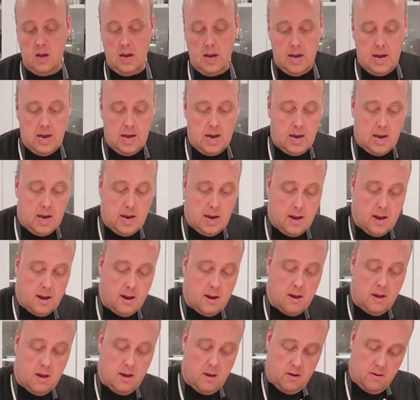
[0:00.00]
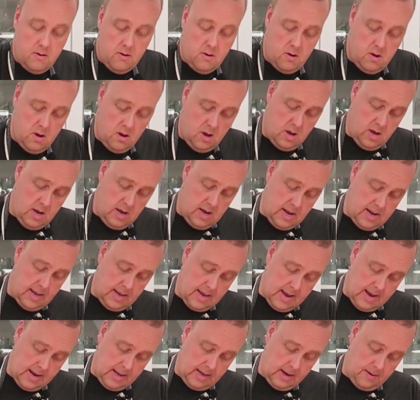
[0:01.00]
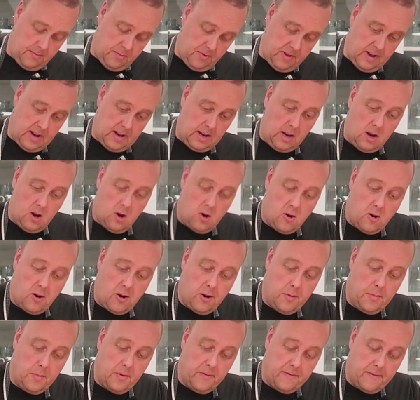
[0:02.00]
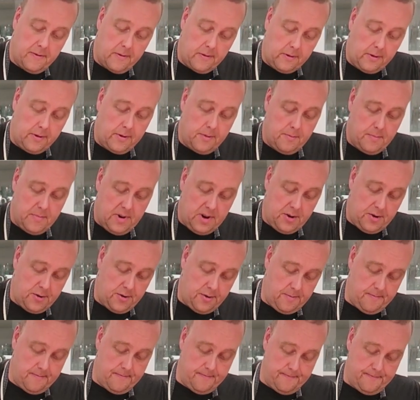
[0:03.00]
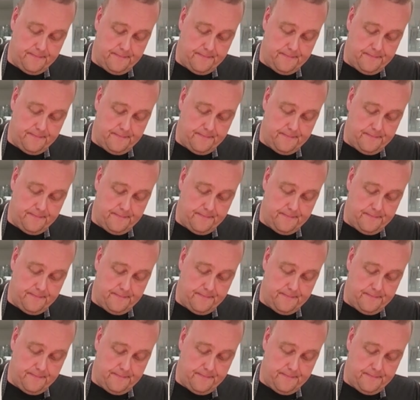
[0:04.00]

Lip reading: And let's add some of that cardamom for good measure.